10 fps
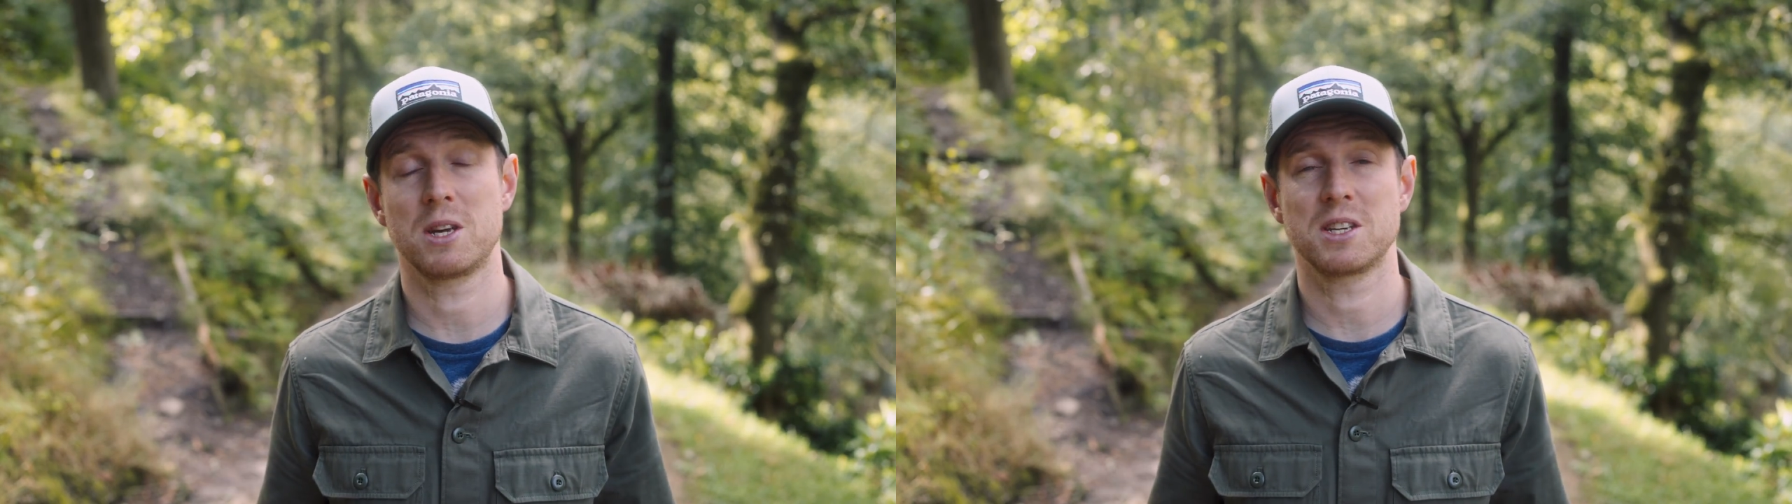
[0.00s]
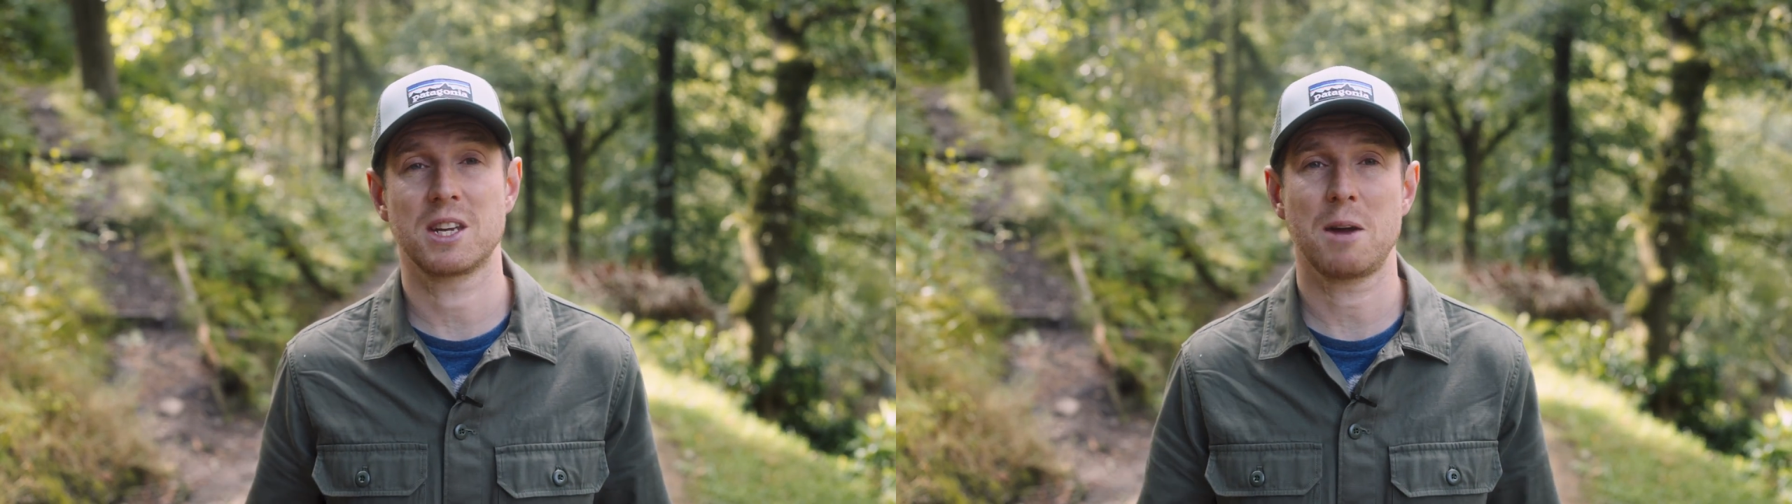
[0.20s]

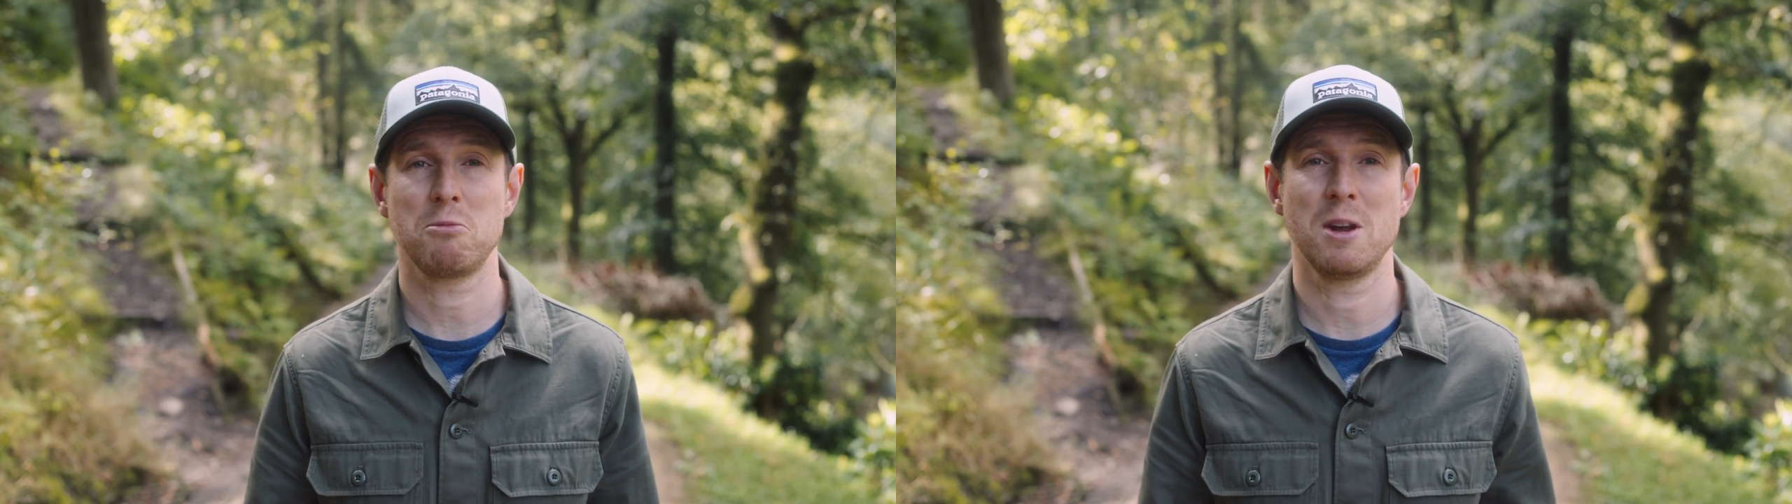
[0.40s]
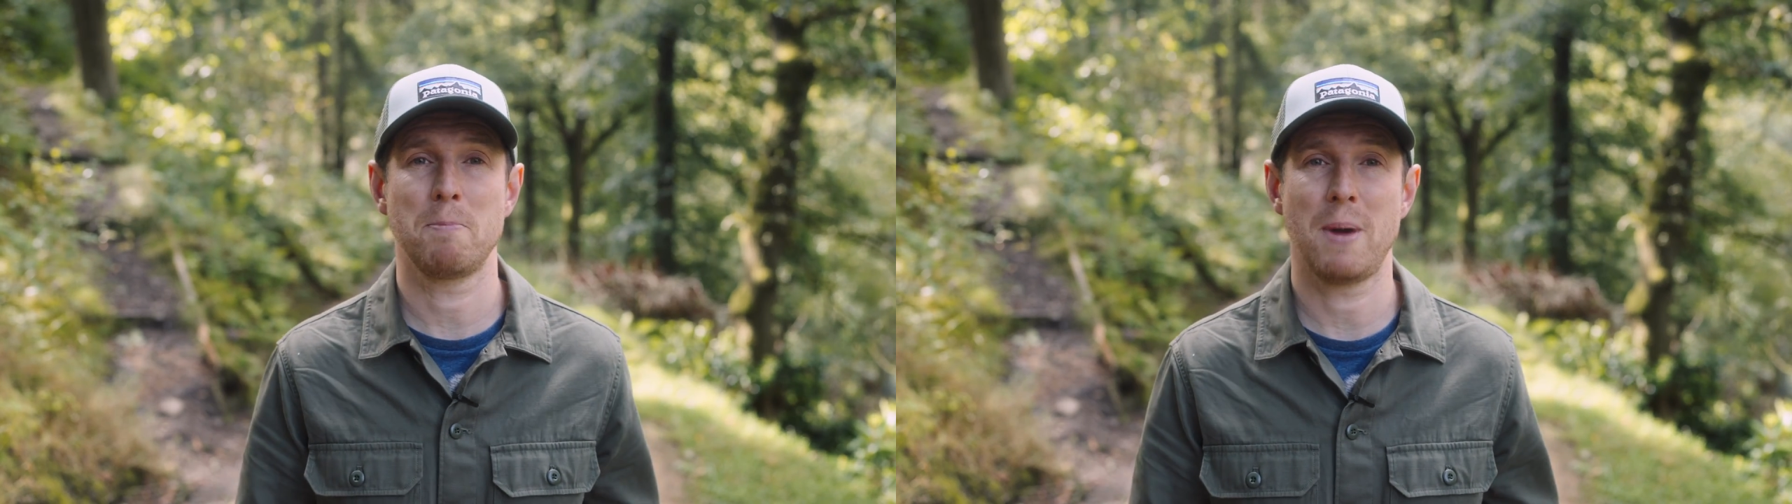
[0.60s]
because a
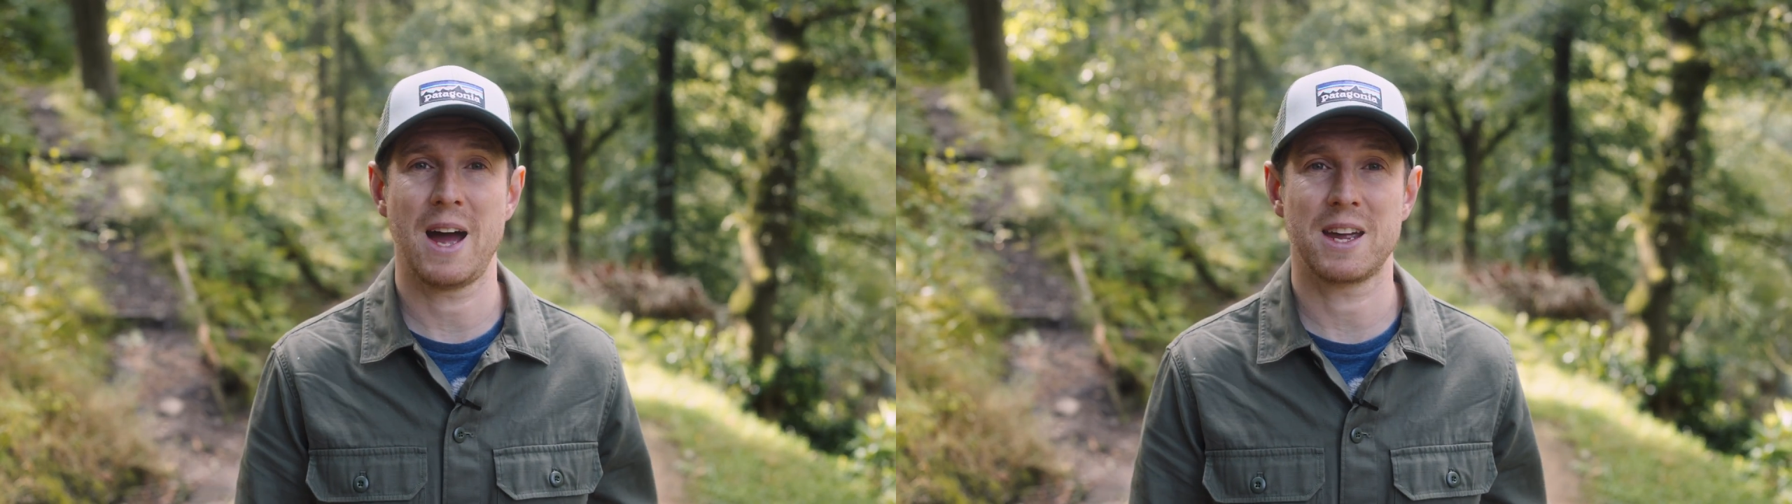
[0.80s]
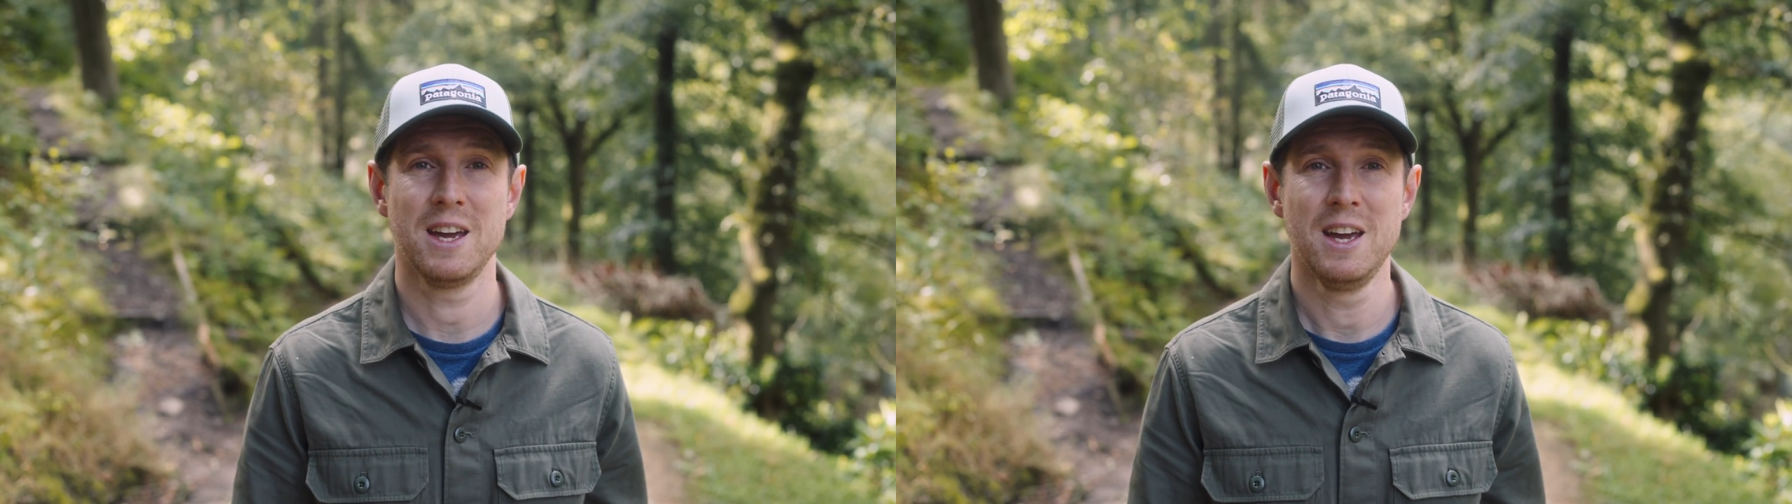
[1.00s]
camera in a
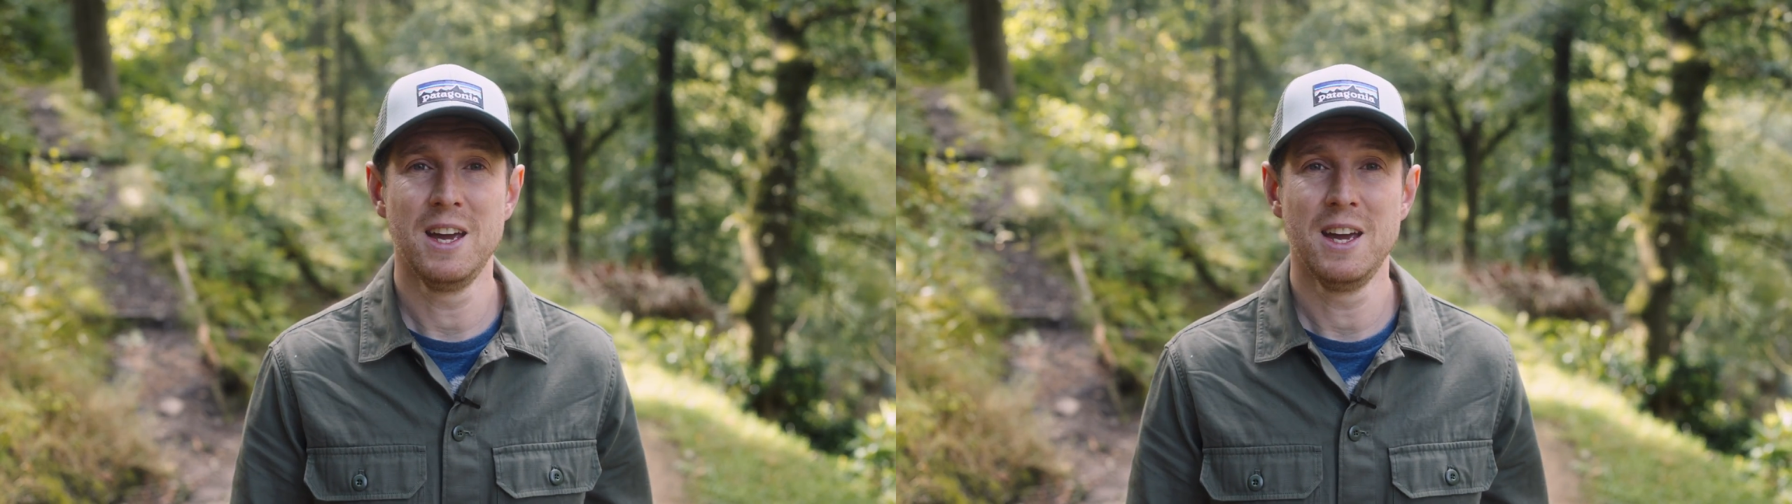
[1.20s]
bag